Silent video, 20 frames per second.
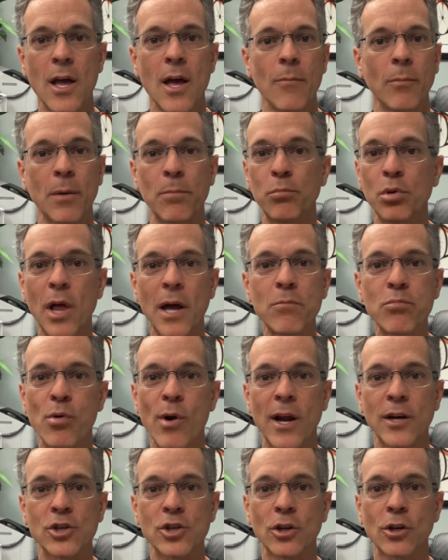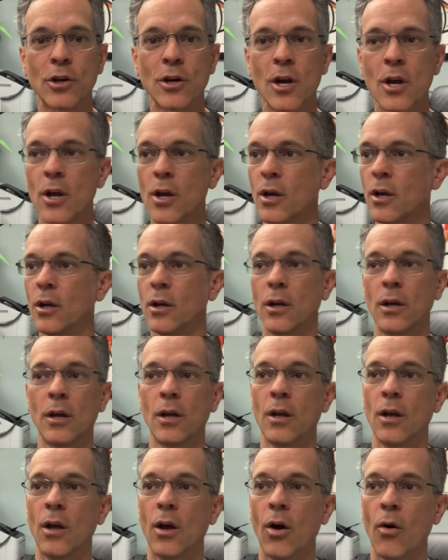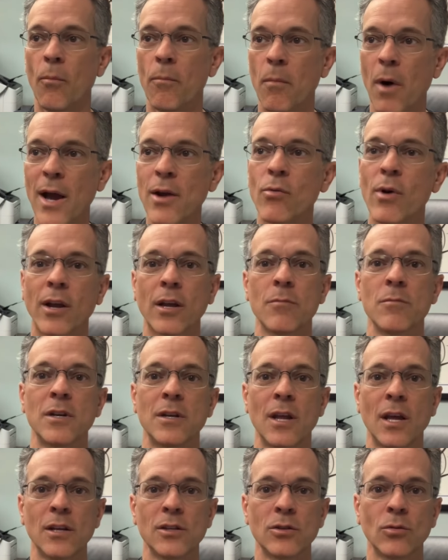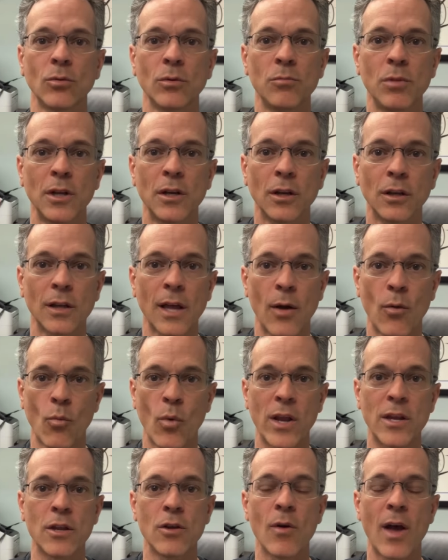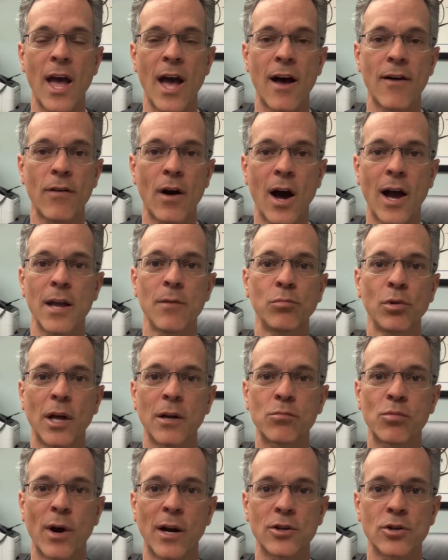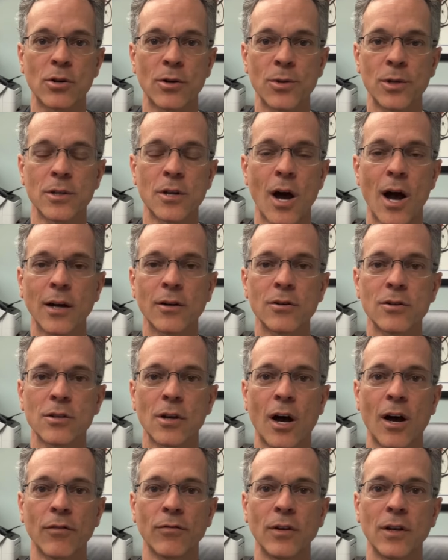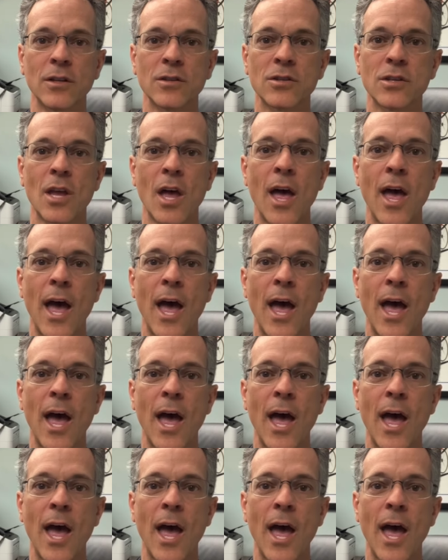But blood pressure, my recommendation would be to, when you have high blood pressure at the doctor's office,